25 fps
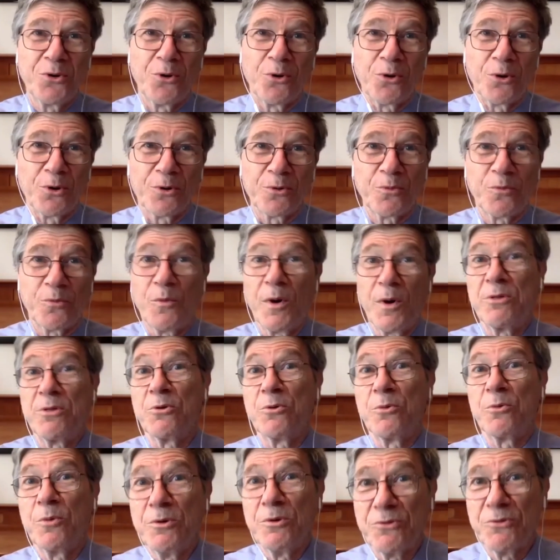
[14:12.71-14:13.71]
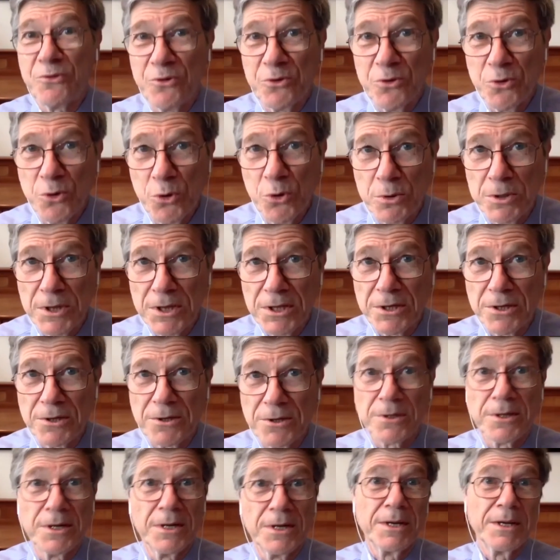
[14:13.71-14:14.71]
or whether it was
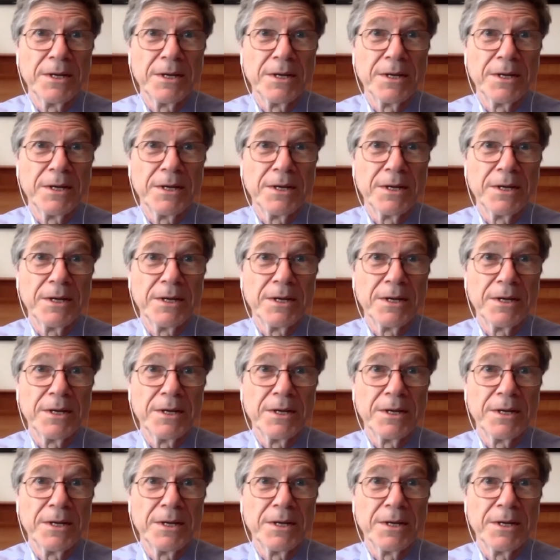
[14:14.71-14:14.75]
nuclear